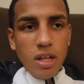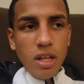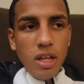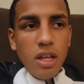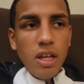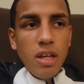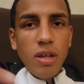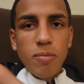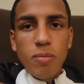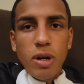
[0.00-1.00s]
he
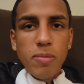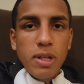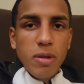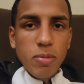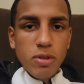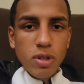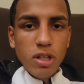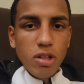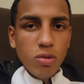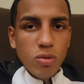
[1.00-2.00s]
he bring me the
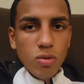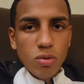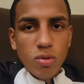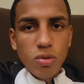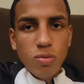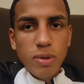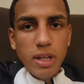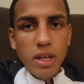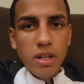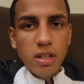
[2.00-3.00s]
opportunity to to
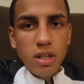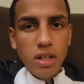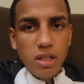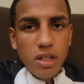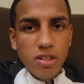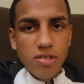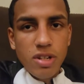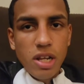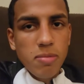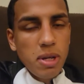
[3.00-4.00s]
begin in his
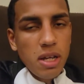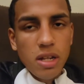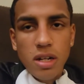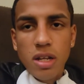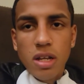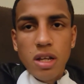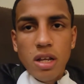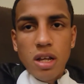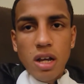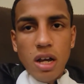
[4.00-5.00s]
gym. And
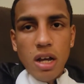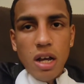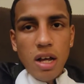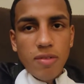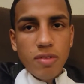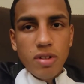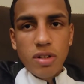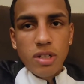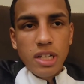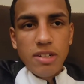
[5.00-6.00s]
after
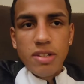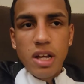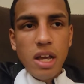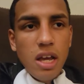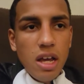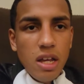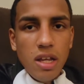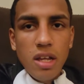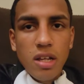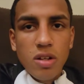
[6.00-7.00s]
this day, I
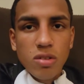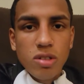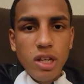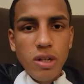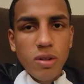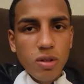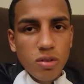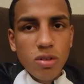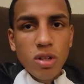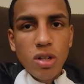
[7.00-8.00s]
continue
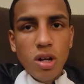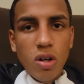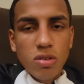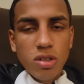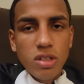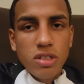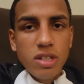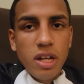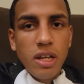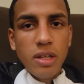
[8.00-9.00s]
on to this
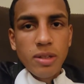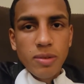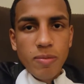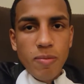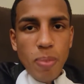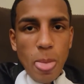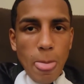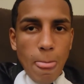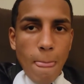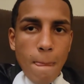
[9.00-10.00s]
day. Wow.
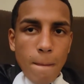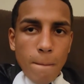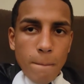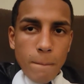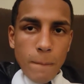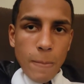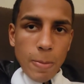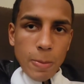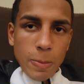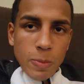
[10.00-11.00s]
So how, how was
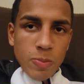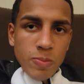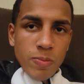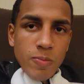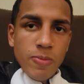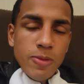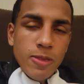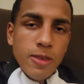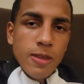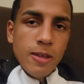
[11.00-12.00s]
that like growing up
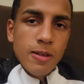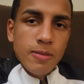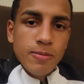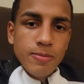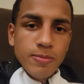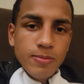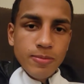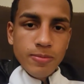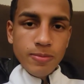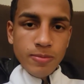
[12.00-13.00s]
around, you know, a legend like
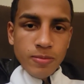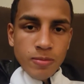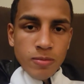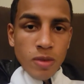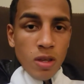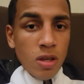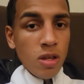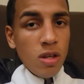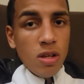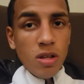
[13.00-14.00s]
Miguel Cotto?
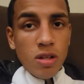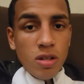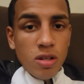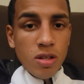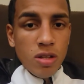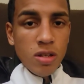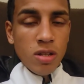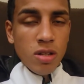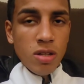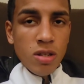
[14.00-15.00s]
Were you able to learn a
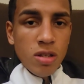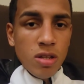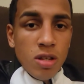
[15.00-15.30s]
lot from him?